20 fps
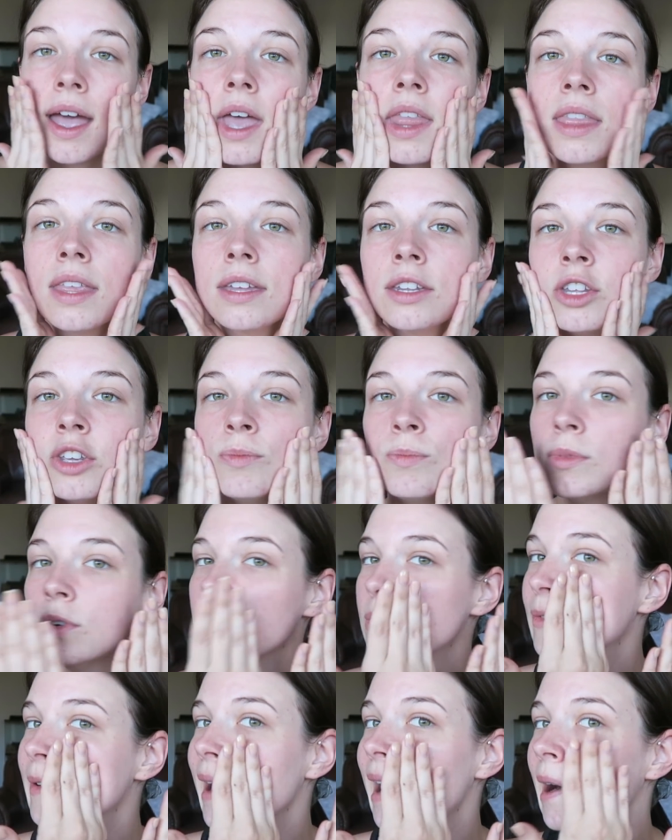And then you
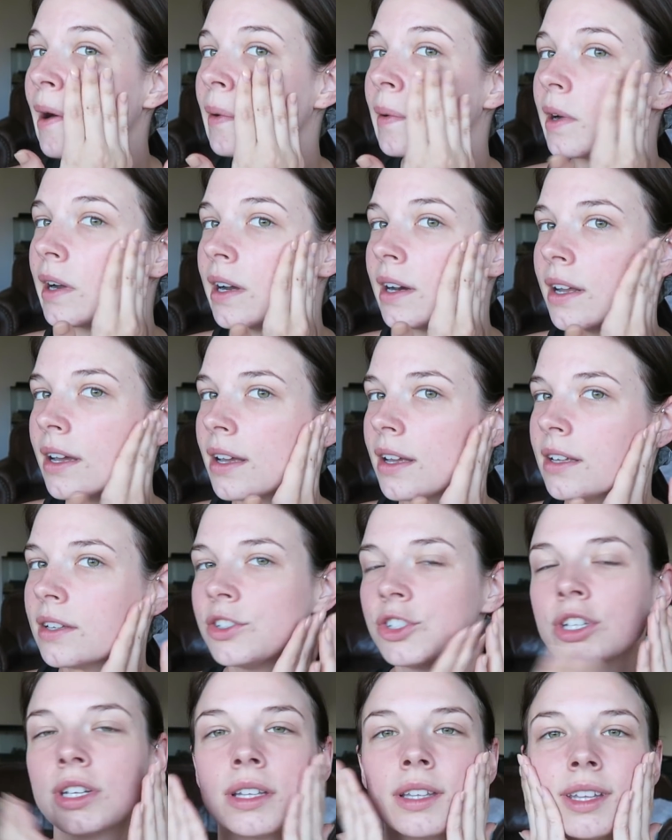move outward,
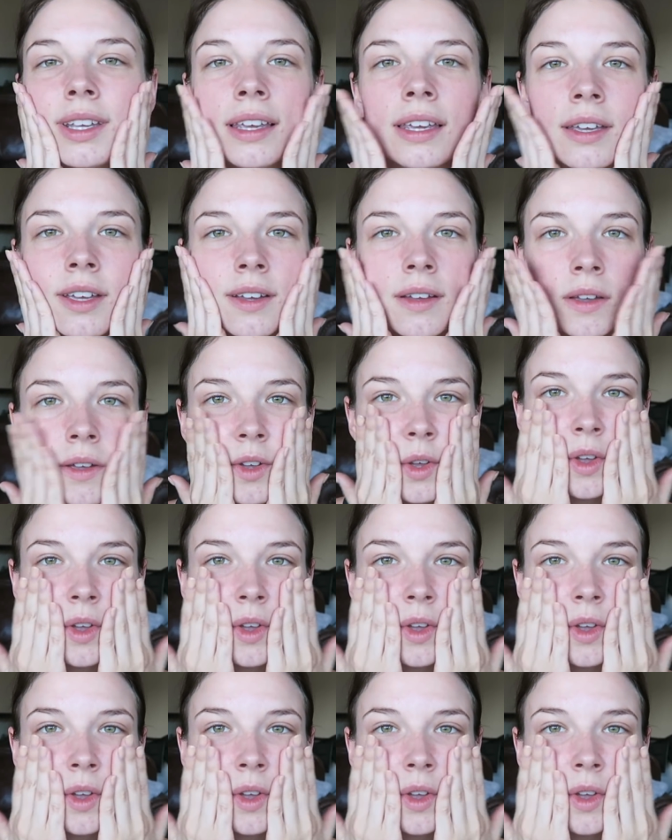gently